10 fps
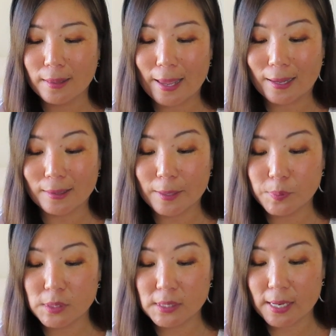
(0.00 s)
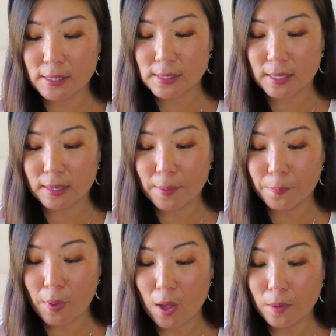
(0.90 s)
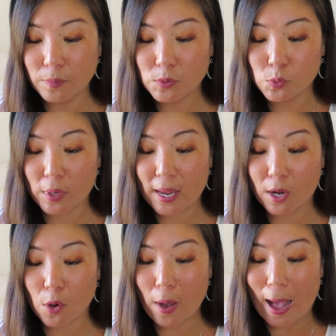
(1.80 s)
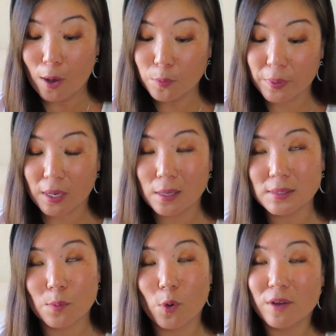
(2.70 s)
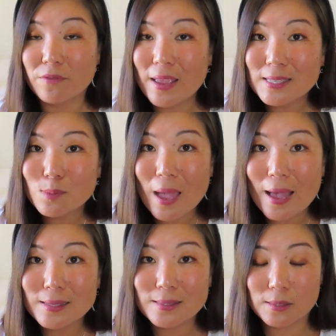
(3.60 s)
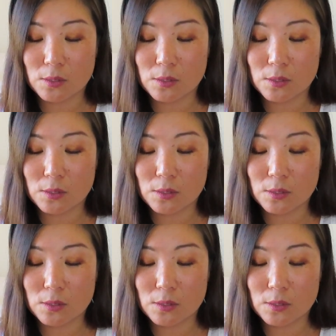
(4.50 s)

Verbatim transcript: like lipsticks and lip balms when I go out because I'm wearing face masks.